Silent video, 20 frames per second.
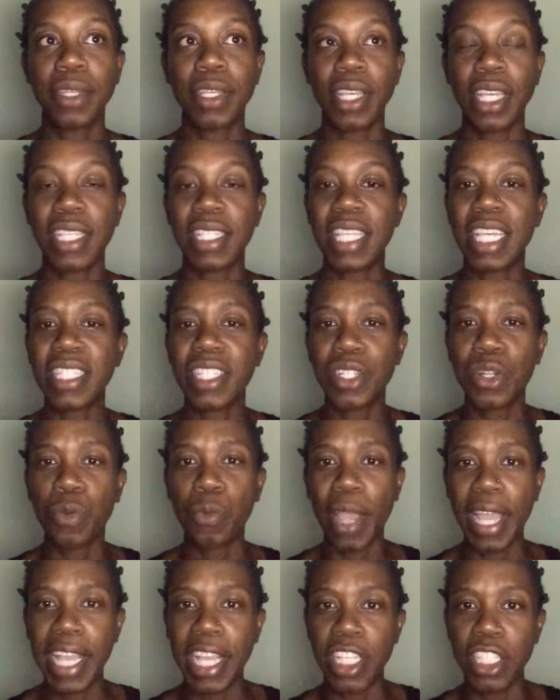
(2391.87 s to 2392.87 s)
it says it
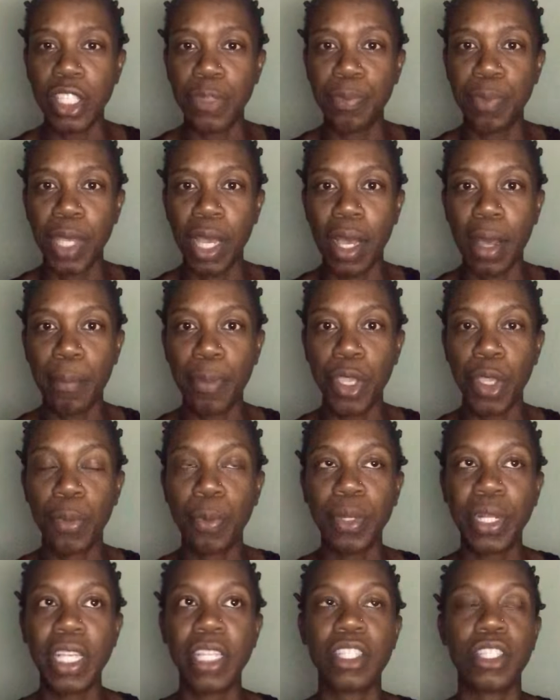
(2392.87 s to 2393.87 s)
awakens
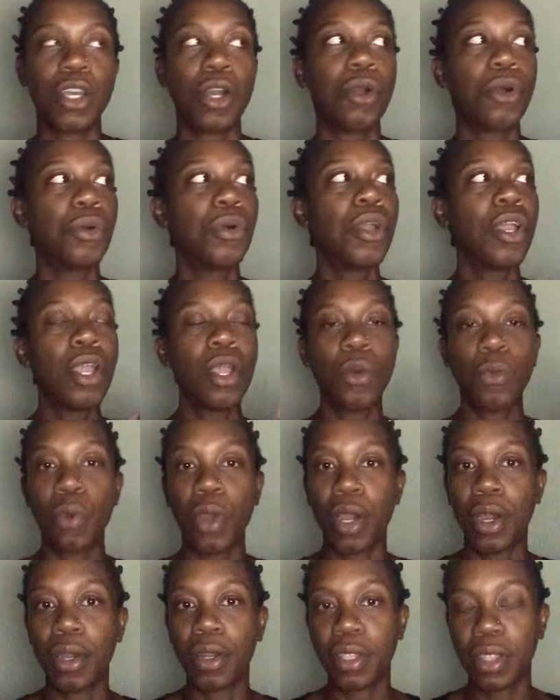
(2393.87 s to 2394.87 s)
puberty, so
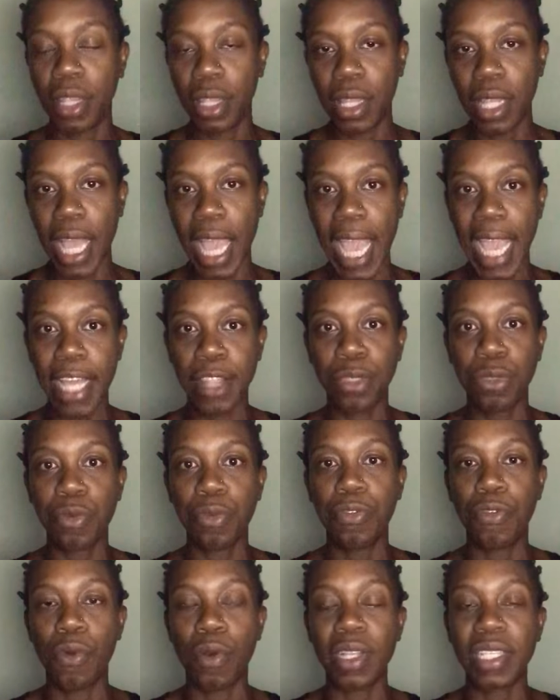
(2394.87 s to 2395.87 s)
where 8 through
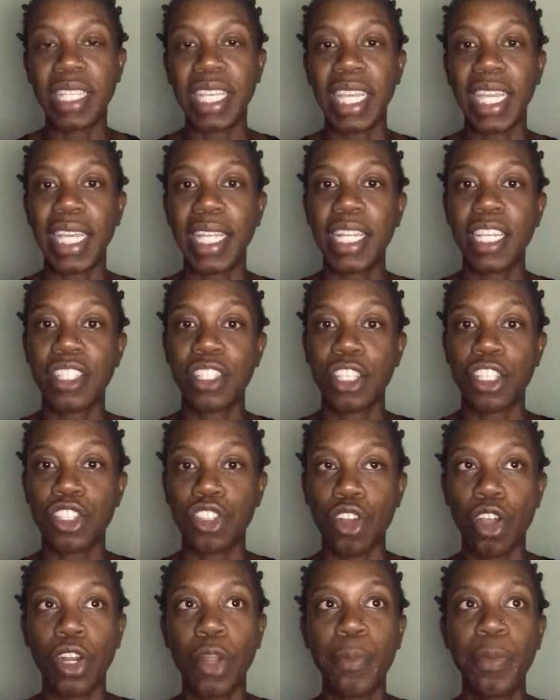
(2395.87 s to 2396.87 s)
14 is the
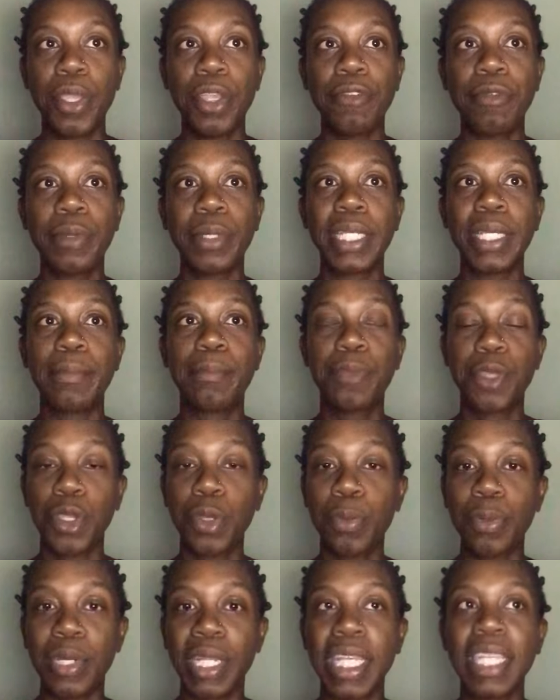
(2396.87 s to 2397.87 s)
start of
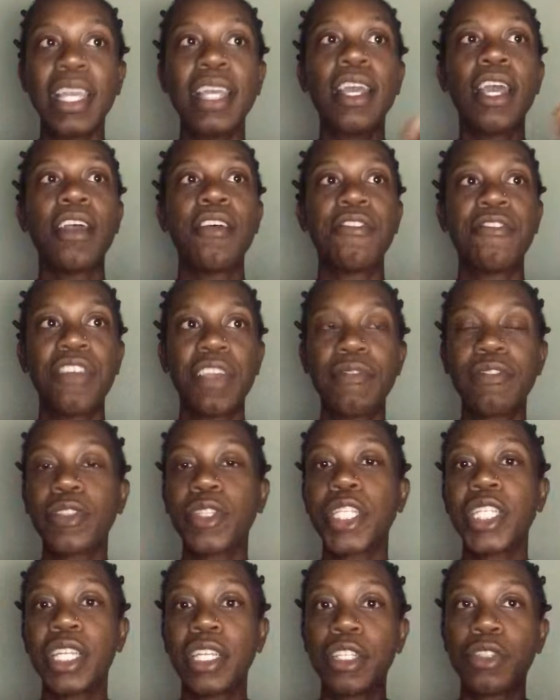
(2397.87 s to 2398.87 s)
puberty,
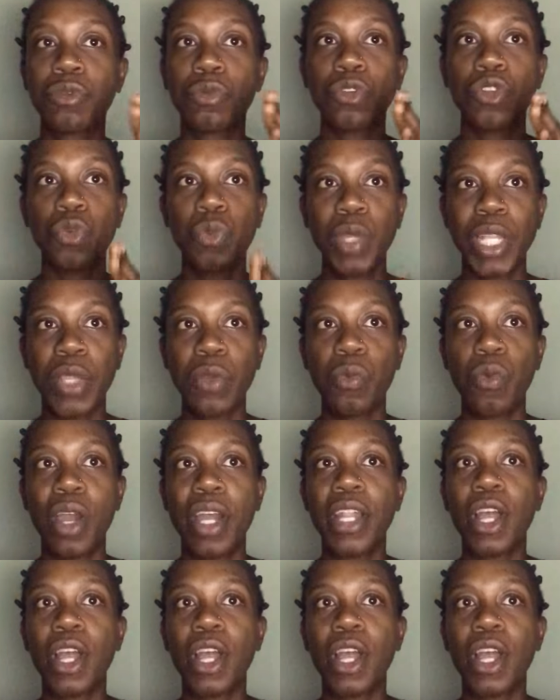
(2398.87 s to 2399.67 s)
15 through 21